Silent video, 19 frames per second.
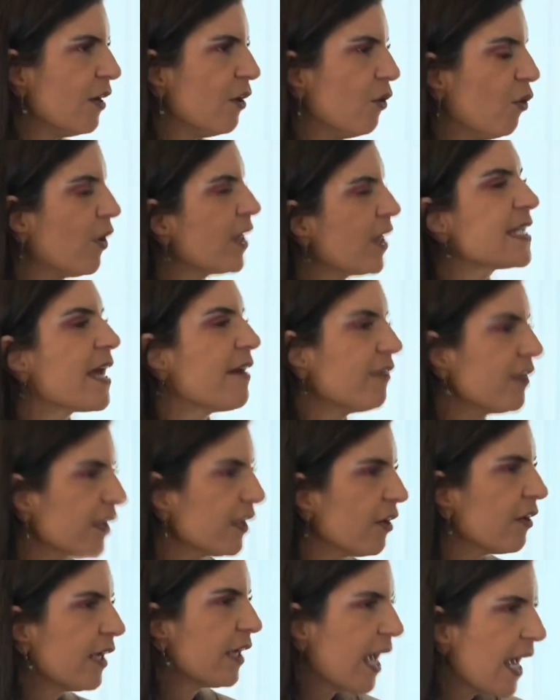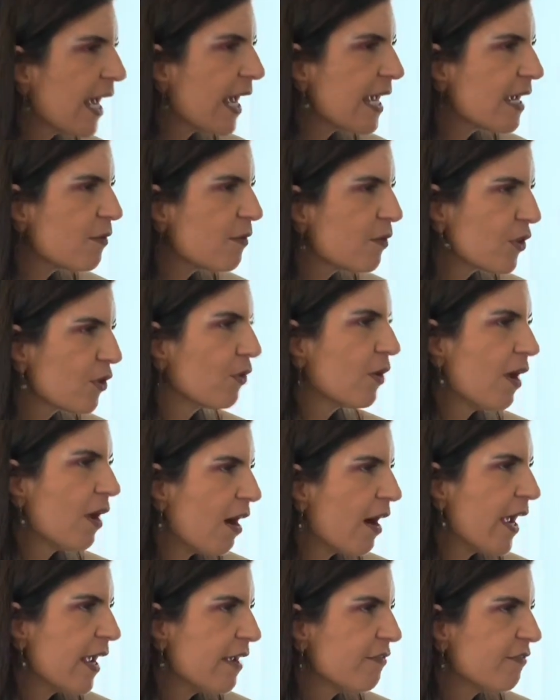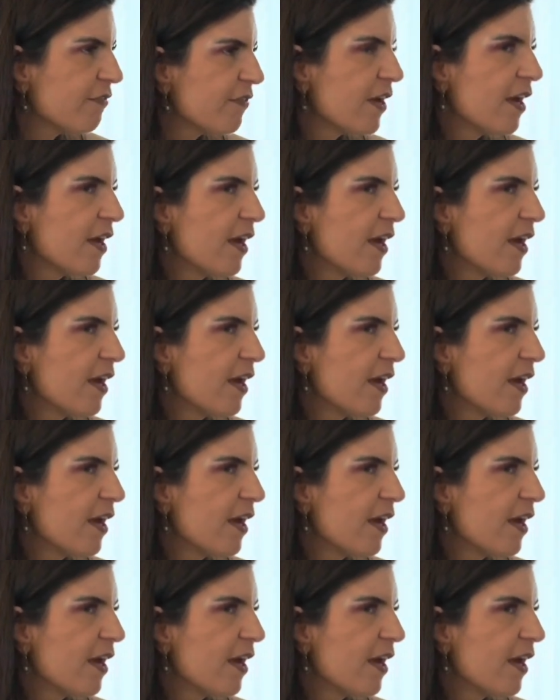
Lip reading: or is everything okay with your life?